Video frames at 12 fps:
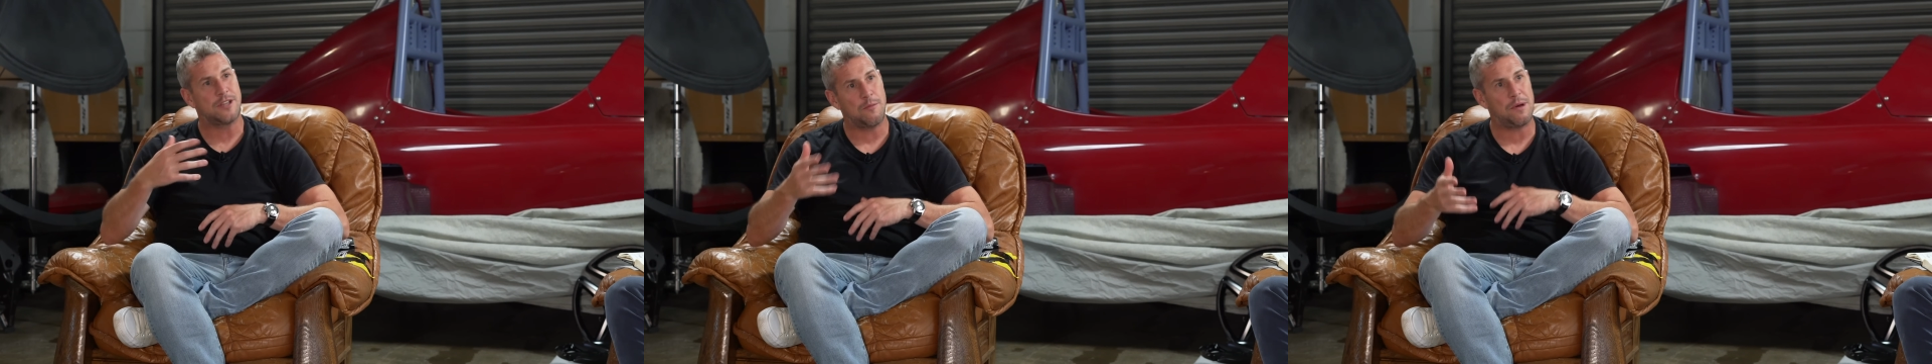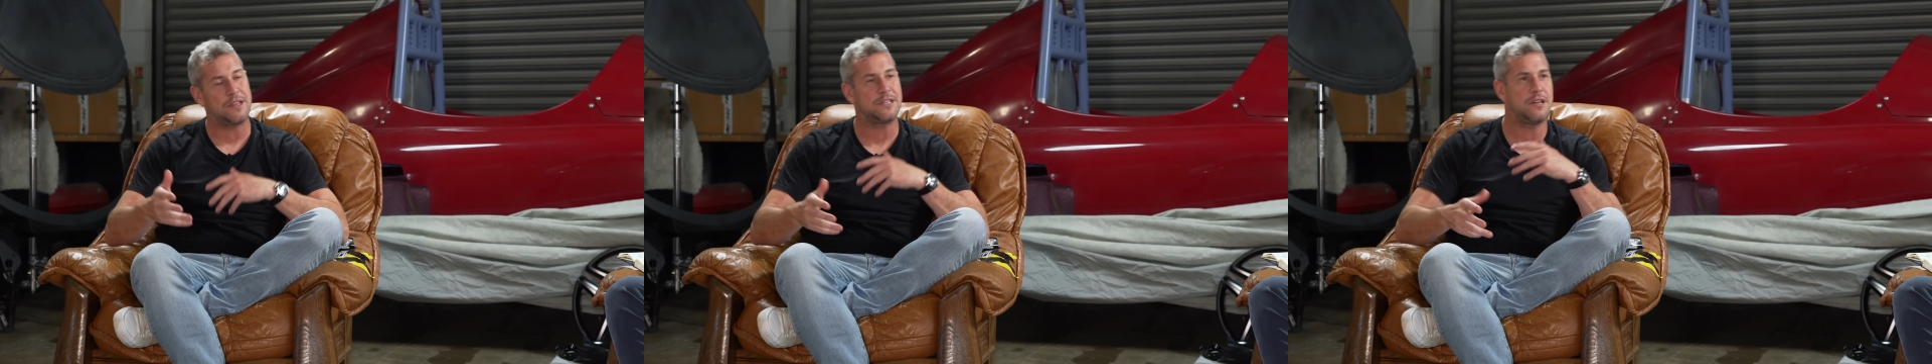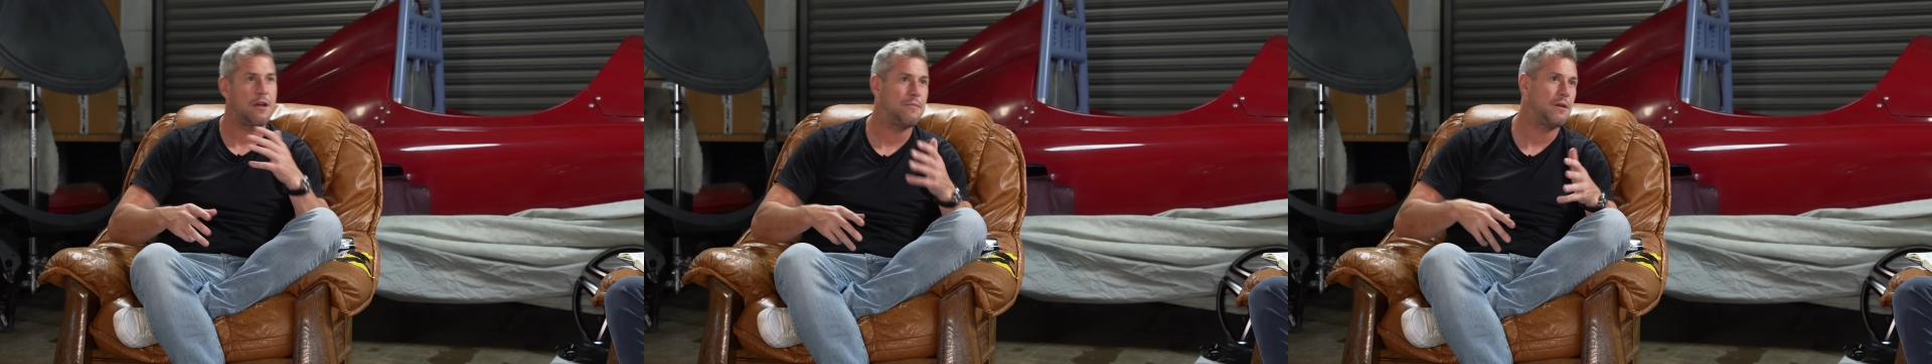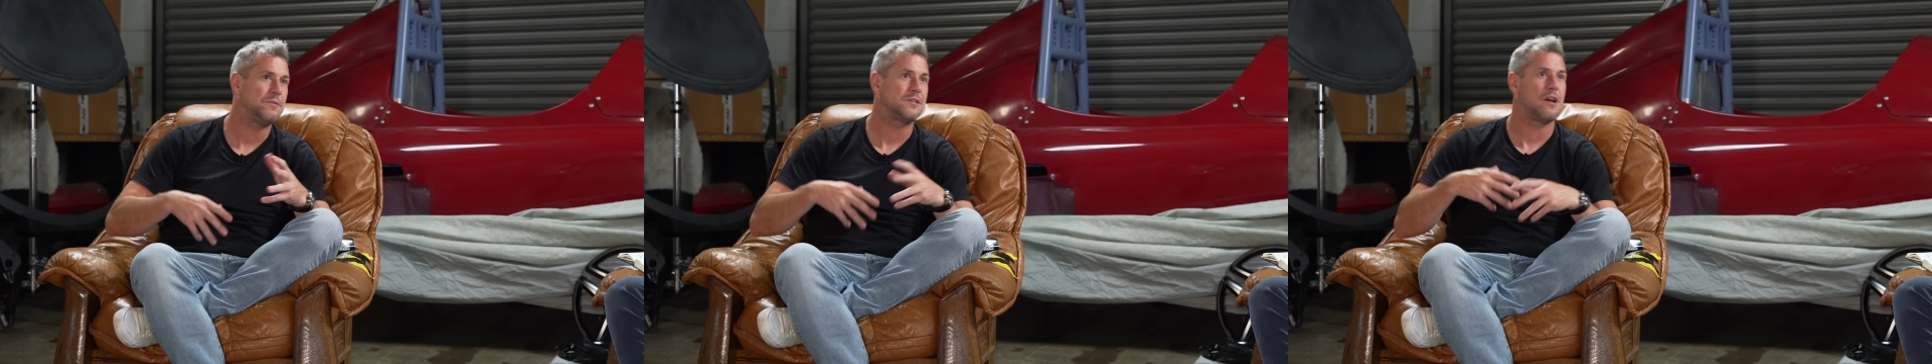So by the time
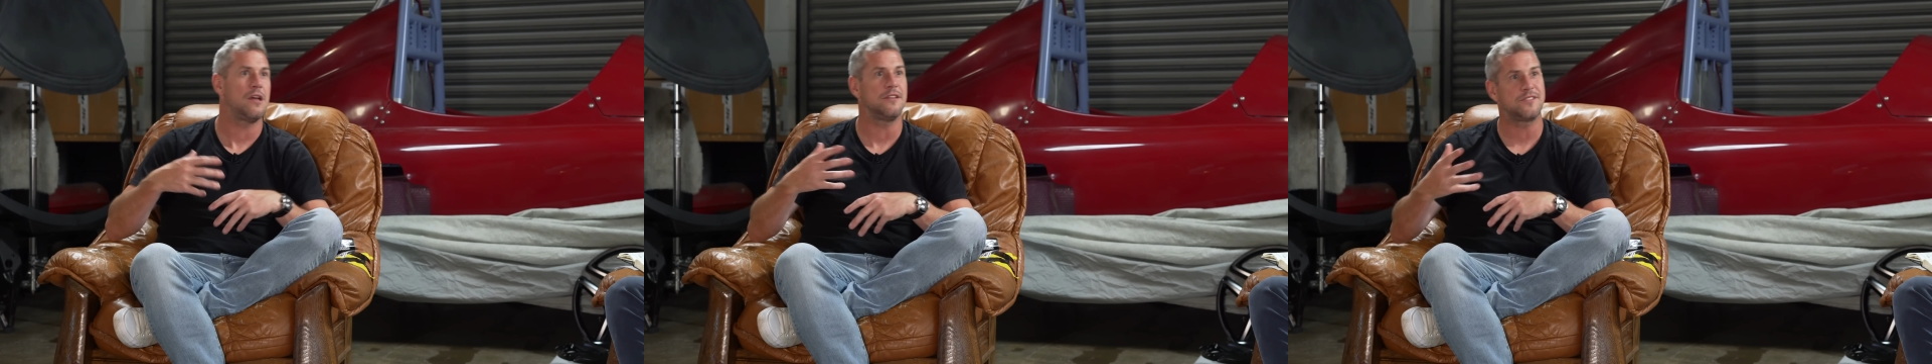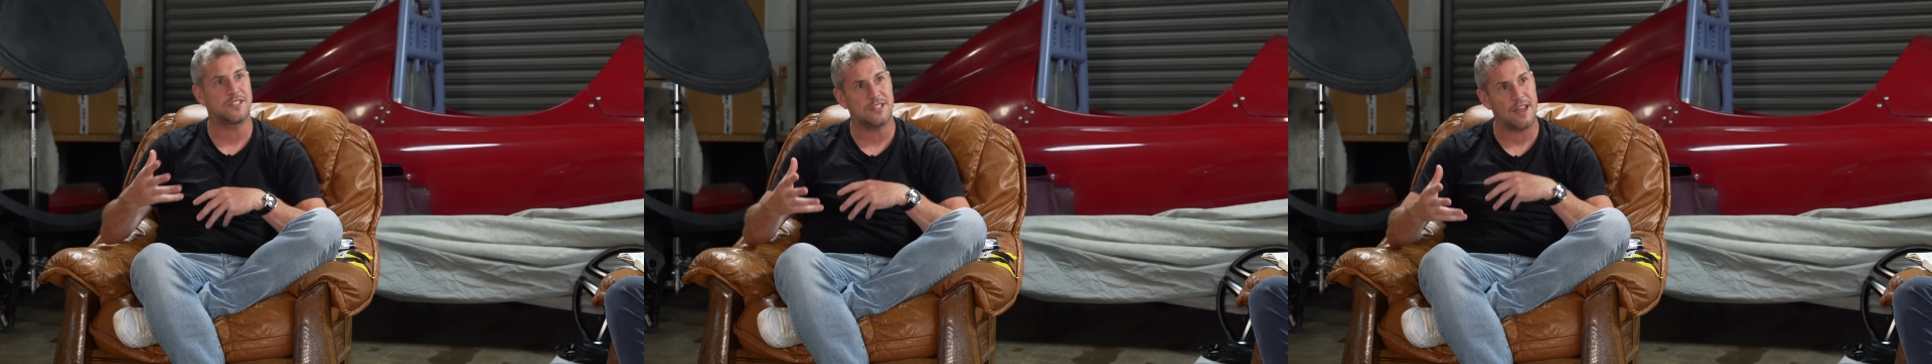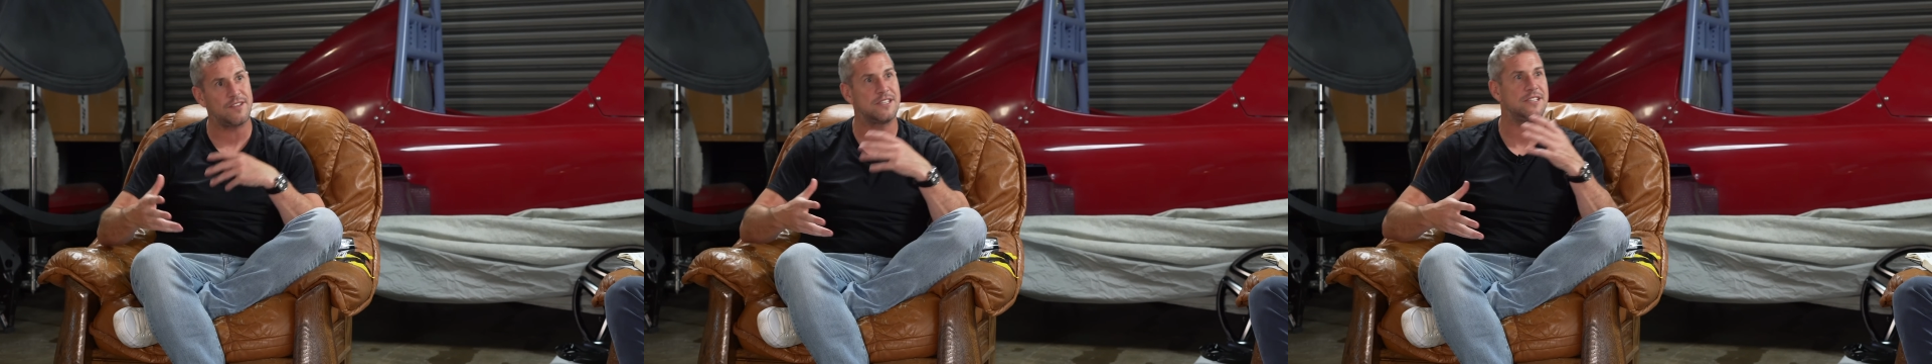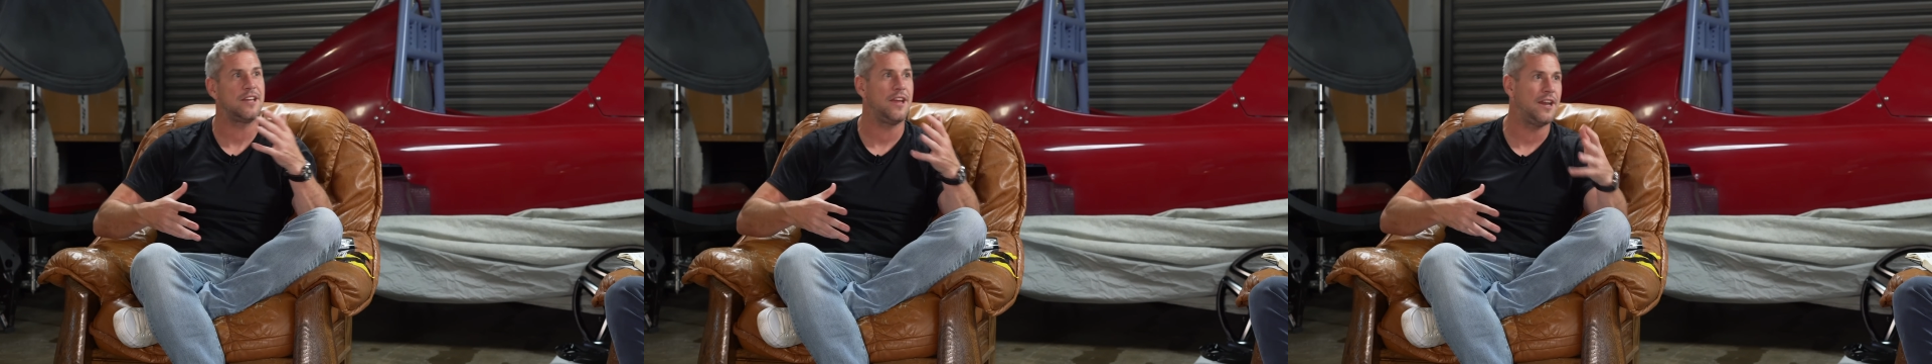I was kind of
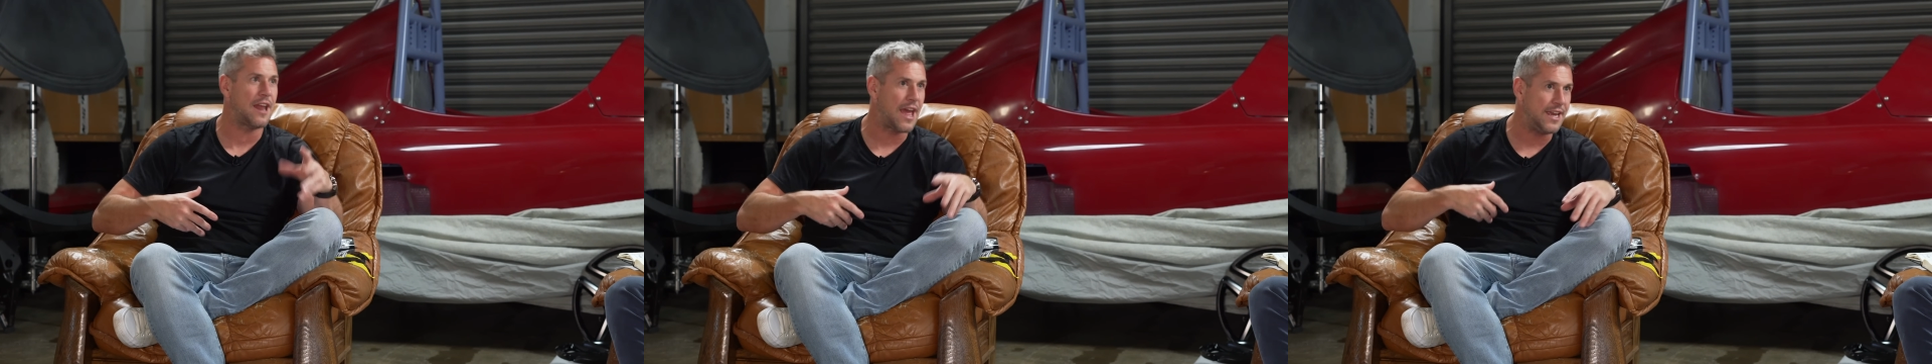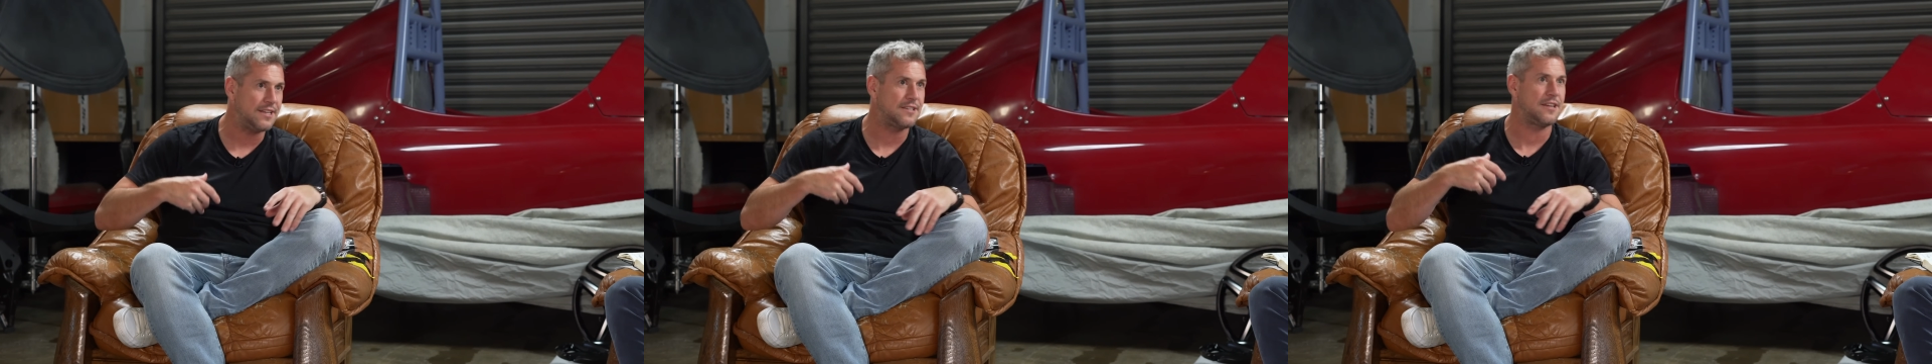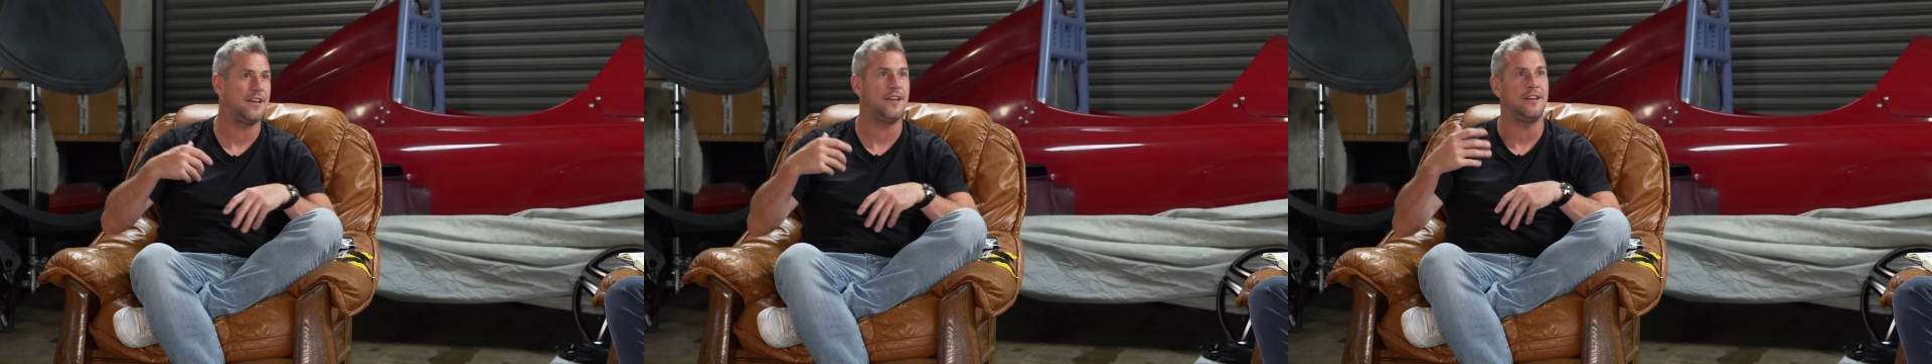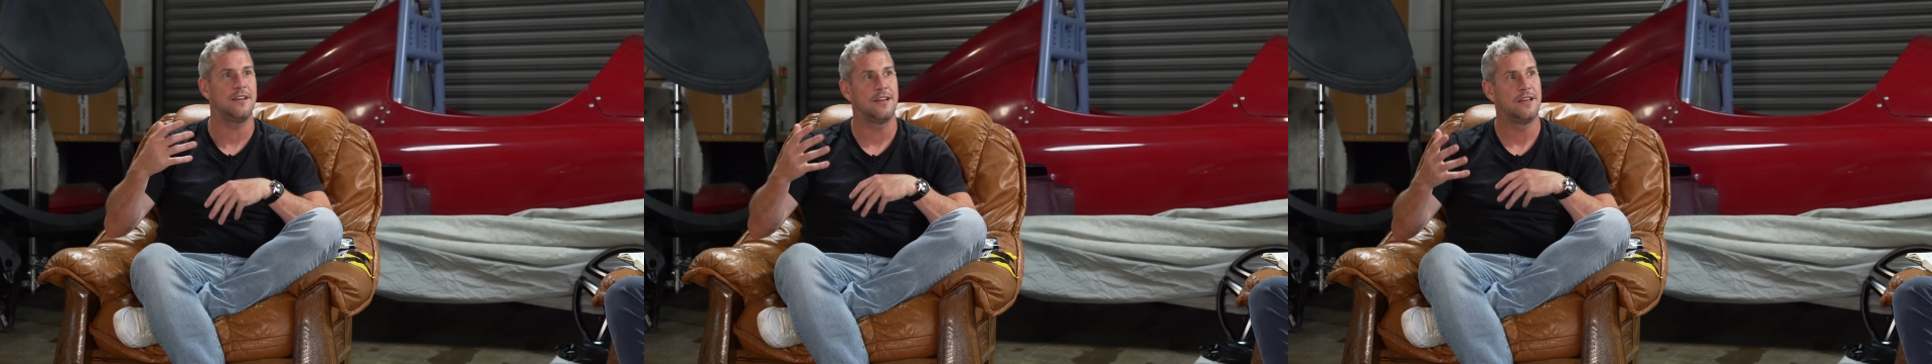17,
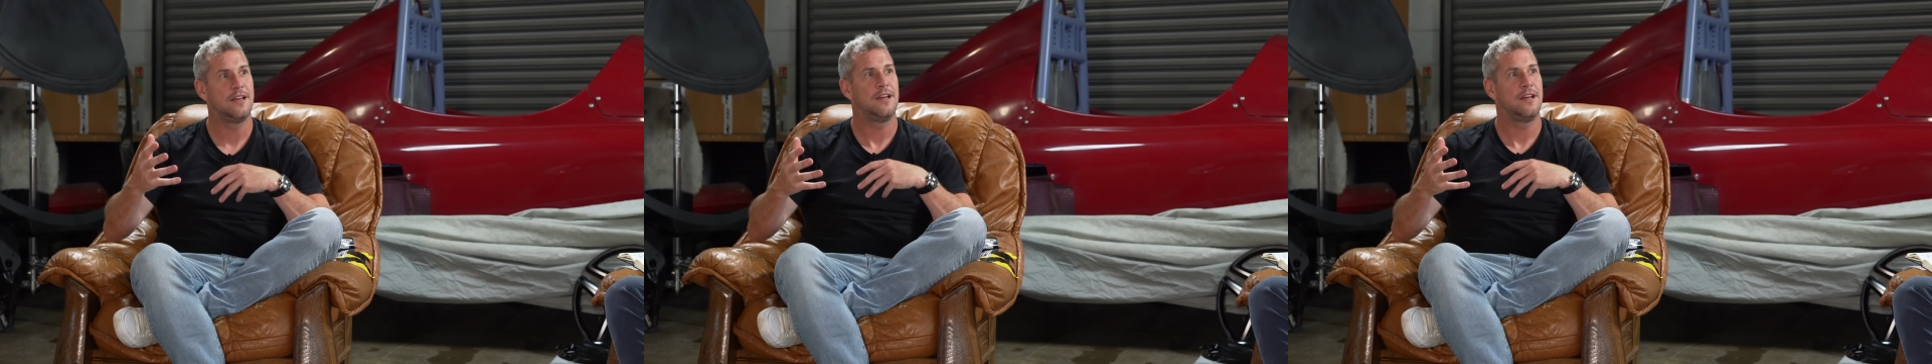18,